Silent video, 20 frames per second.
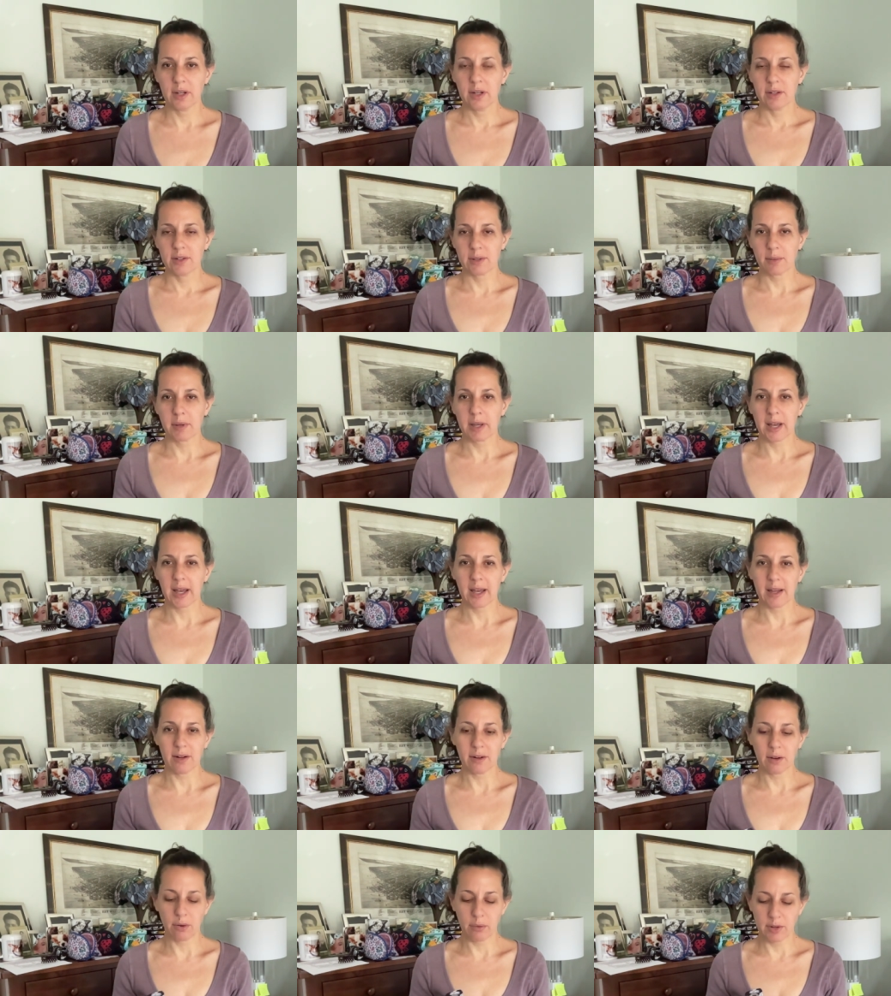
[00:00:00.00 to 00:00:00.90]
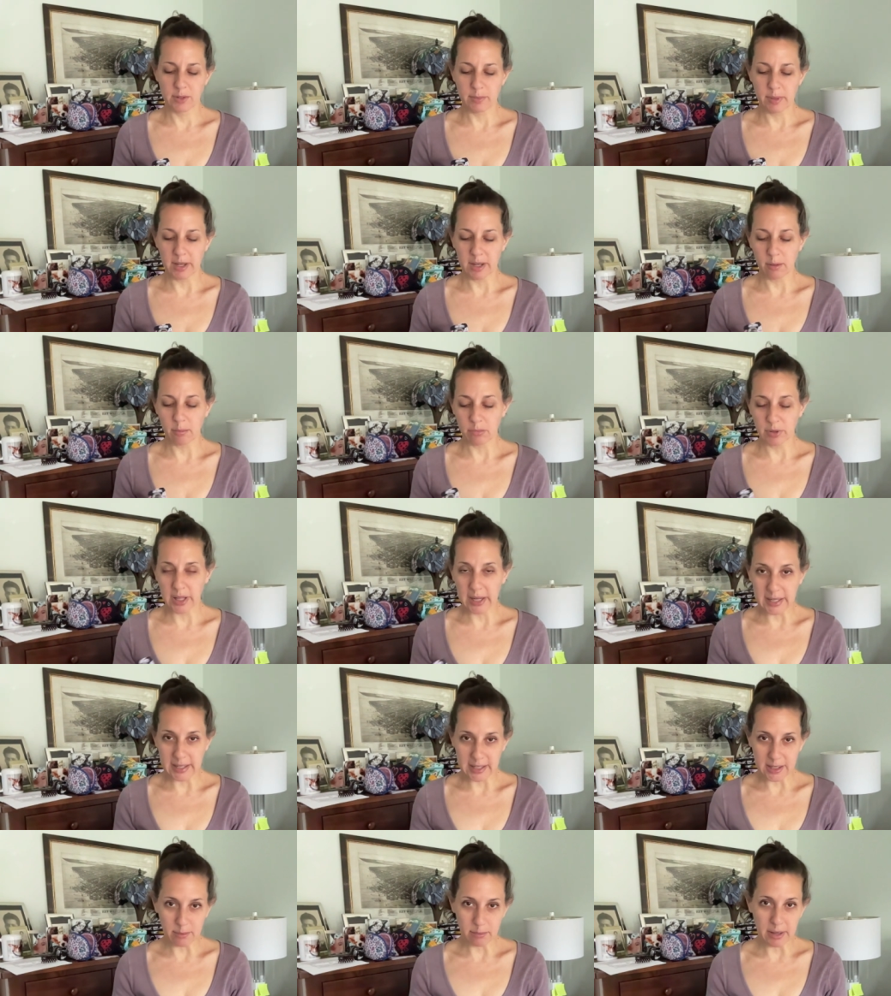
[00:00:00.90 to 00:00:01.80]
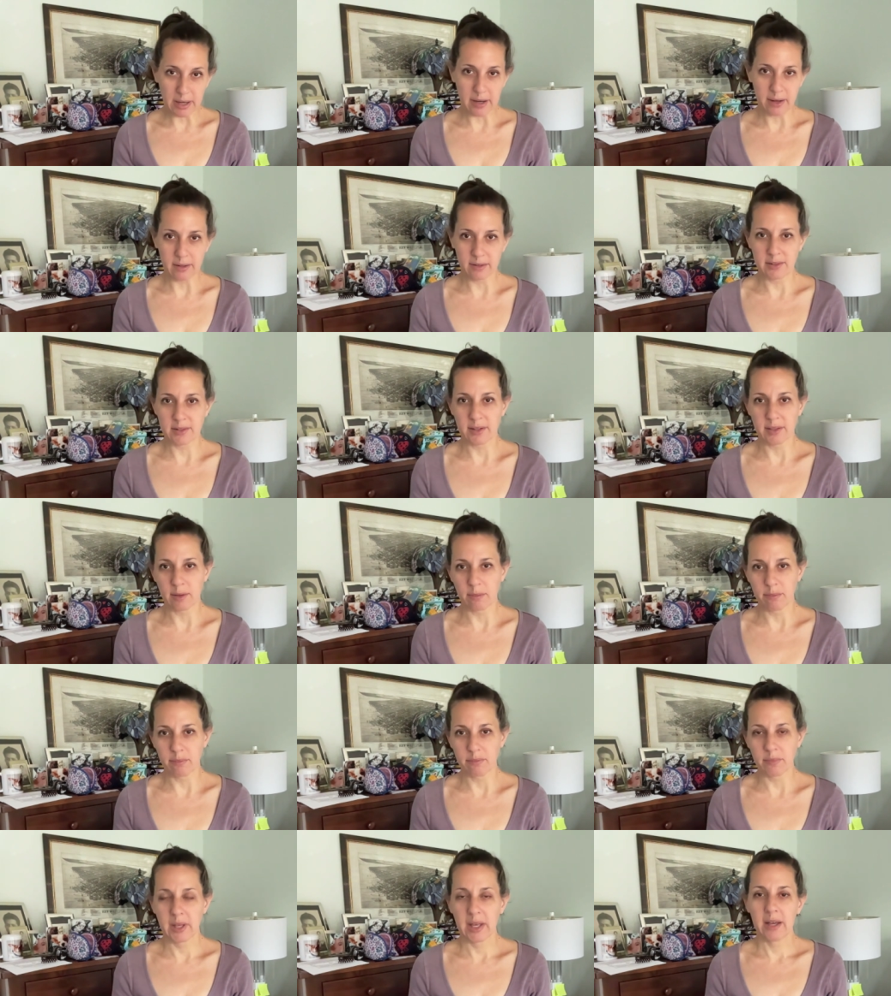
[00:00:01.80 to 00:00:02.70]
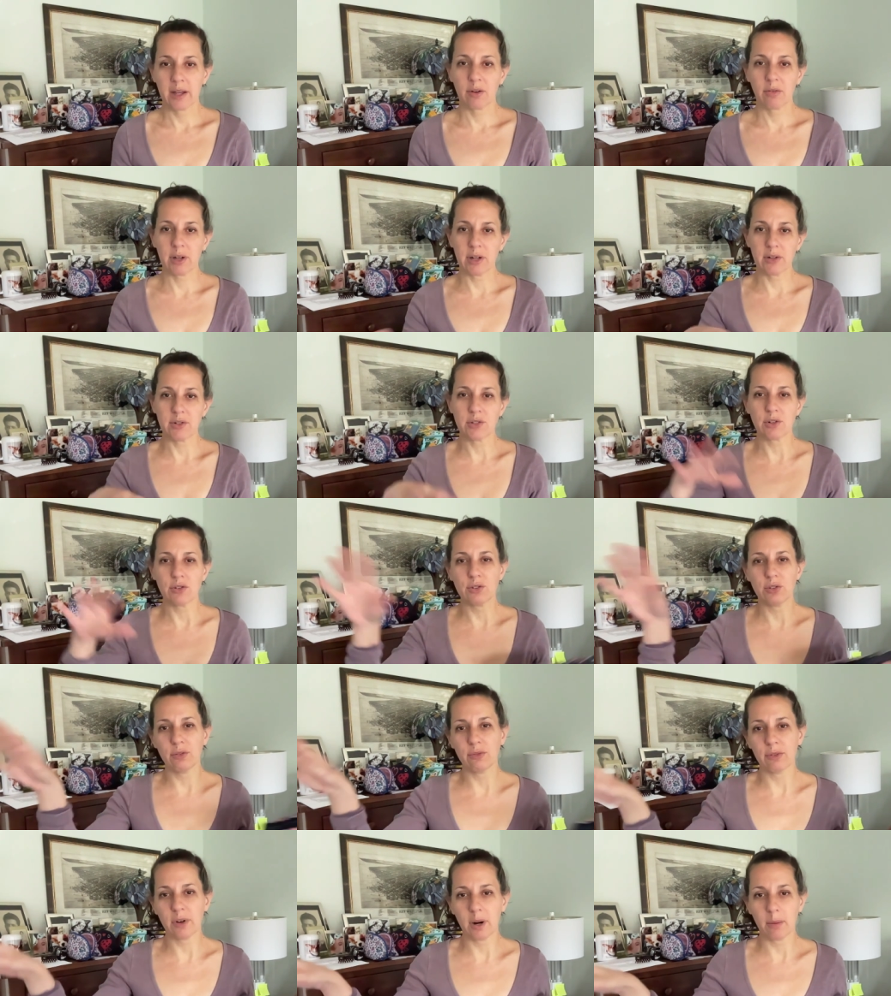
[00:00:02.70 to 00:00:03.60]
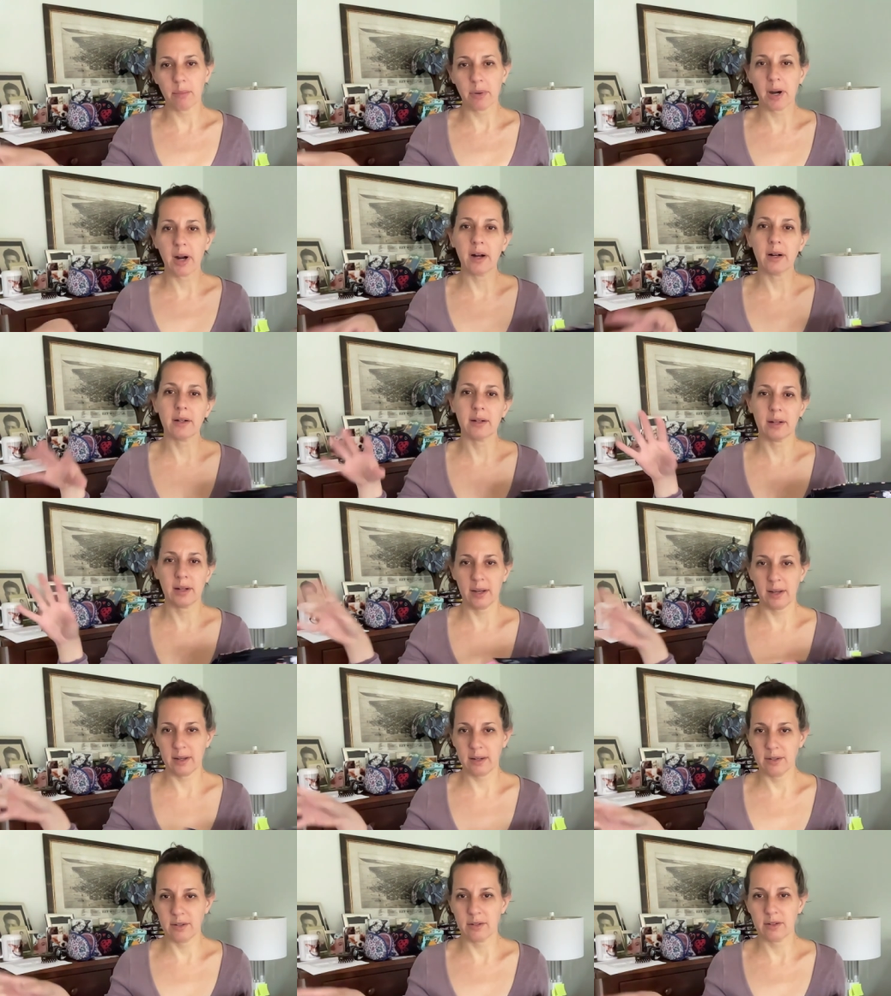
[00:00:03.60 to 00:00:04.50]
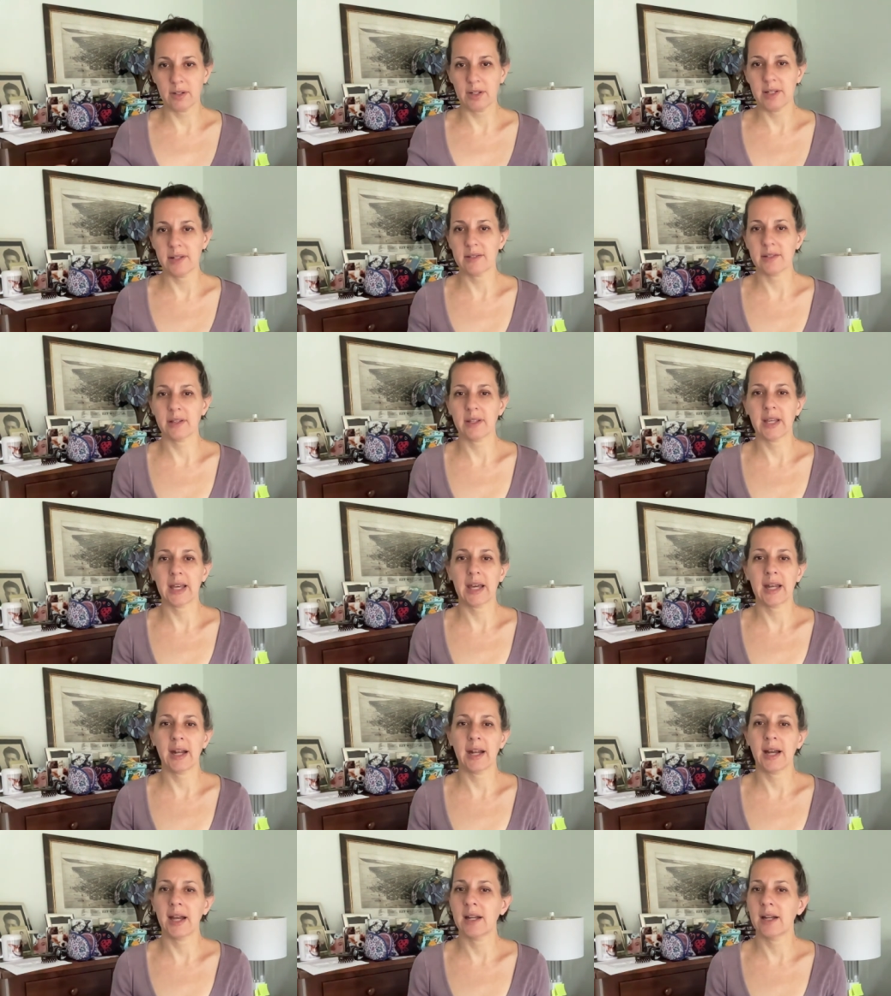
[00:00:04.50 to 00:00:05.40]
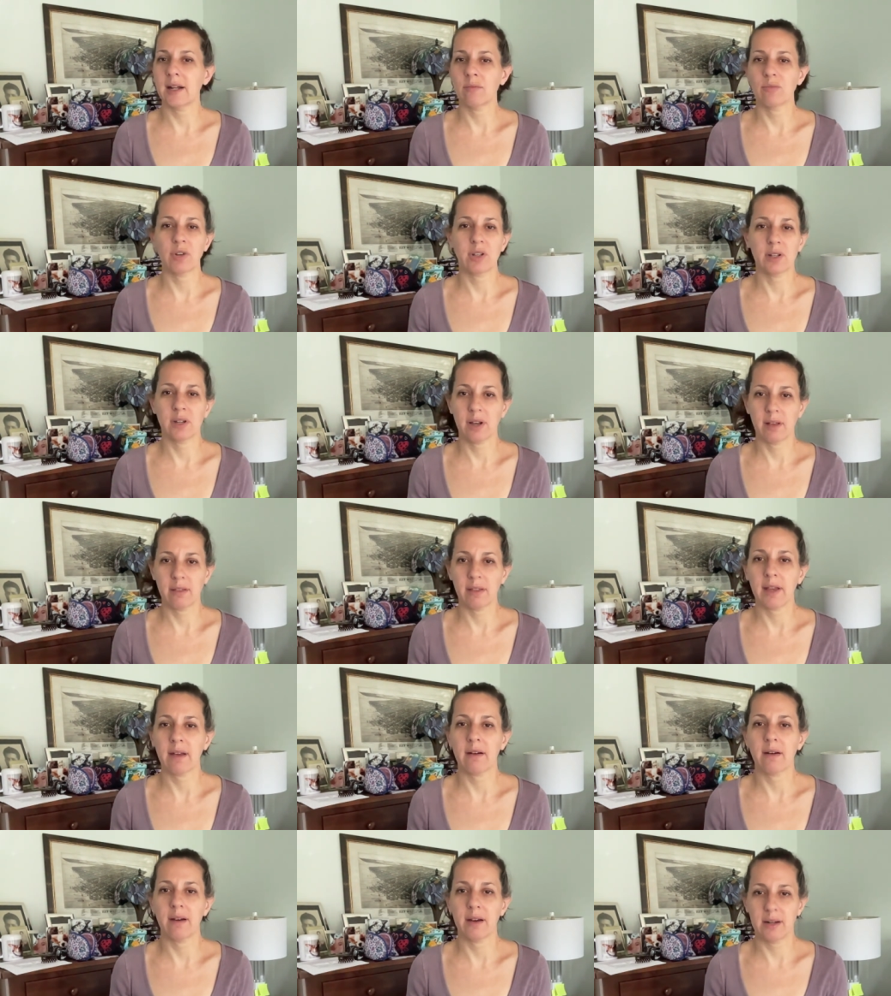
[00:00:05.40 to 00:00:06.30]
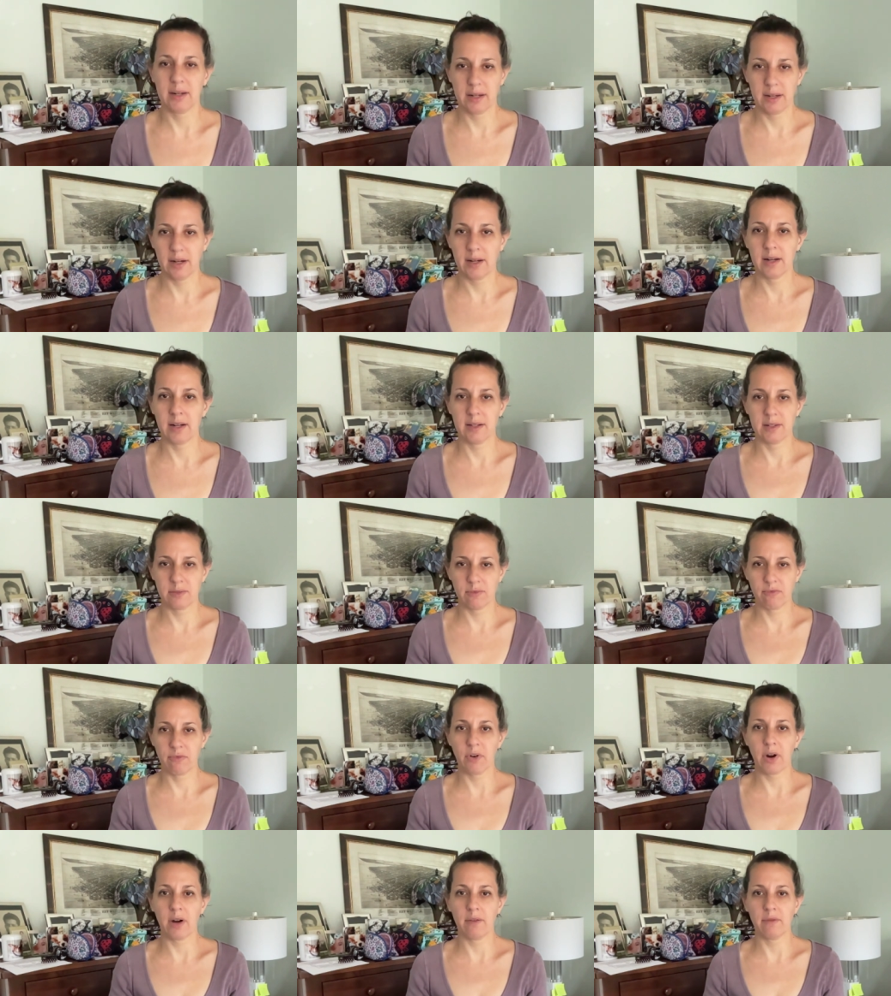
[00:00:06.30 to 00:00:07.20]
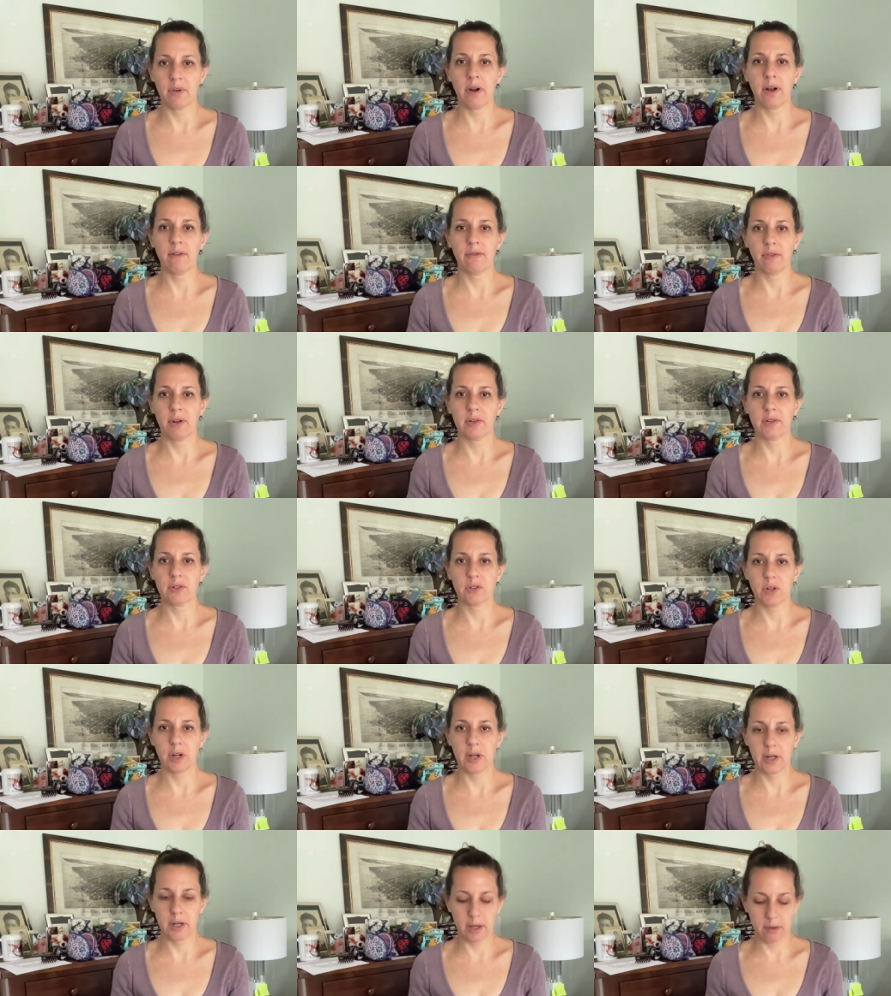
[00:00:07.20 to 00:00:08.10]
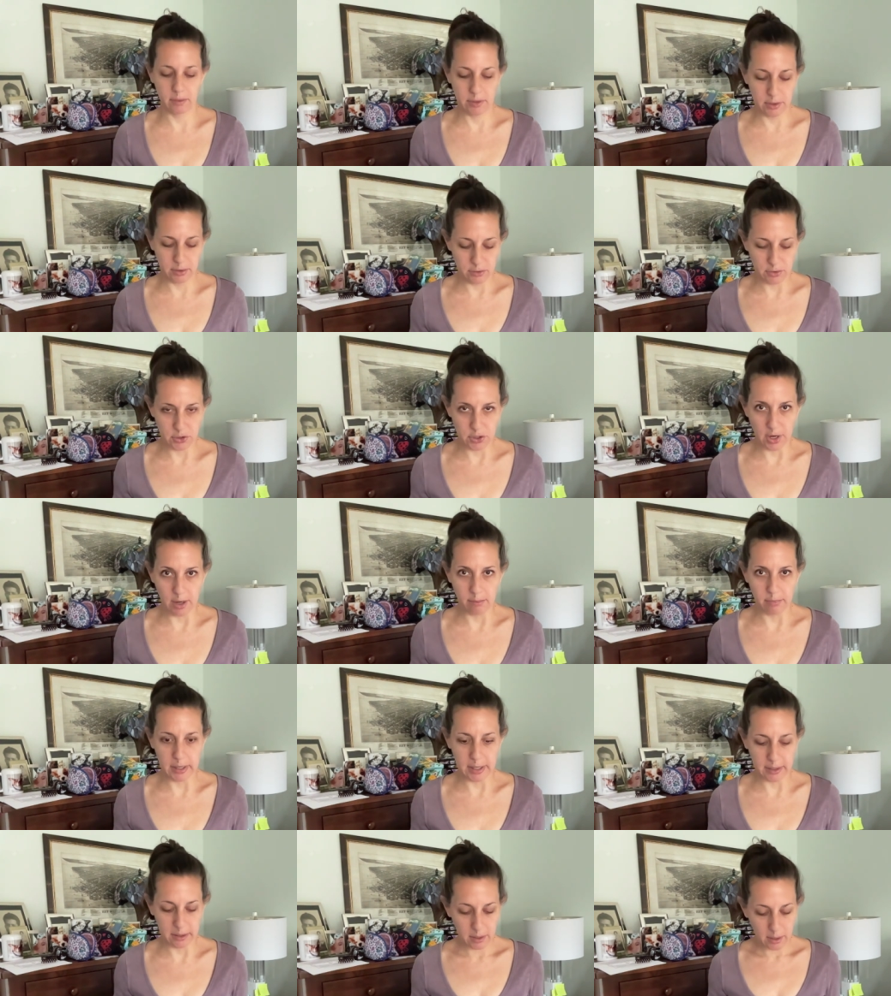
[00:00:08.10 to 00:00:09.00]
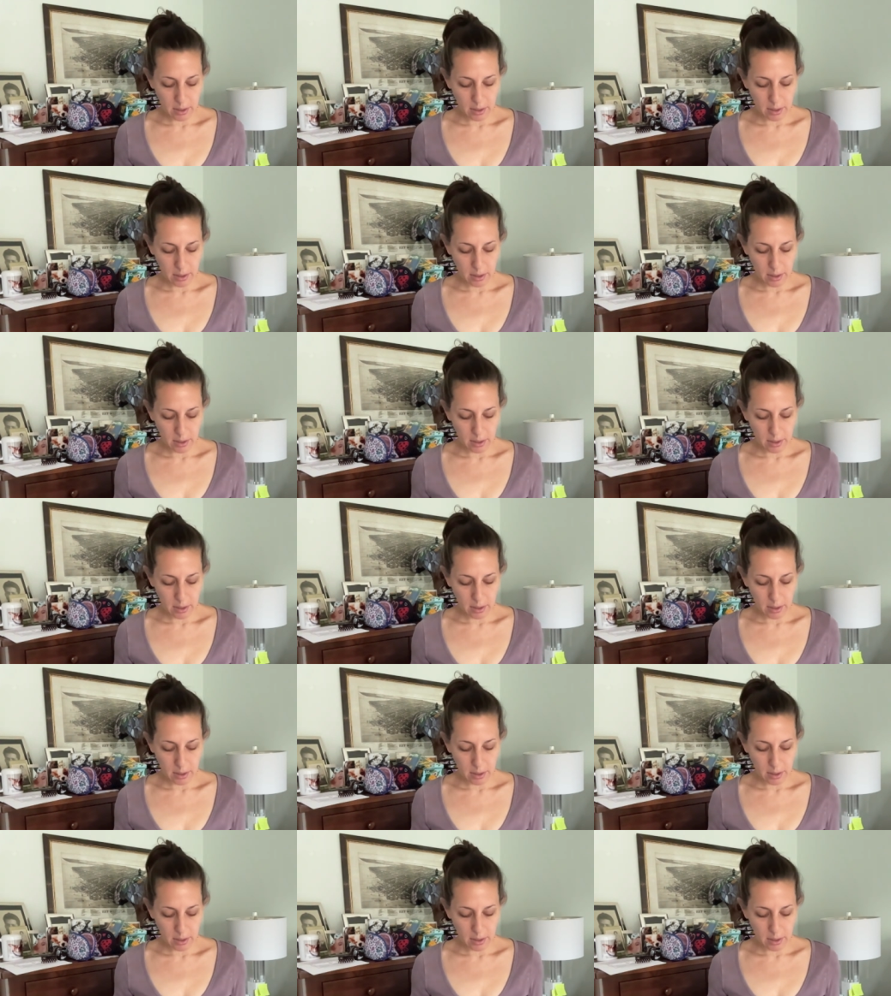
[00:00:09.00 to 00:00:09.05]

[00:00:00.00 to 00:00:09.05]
Something I had always been complaining about is that the critters are too far apart and you could easily get an item with nothing on it and it's fr very frustrating when you're shopping.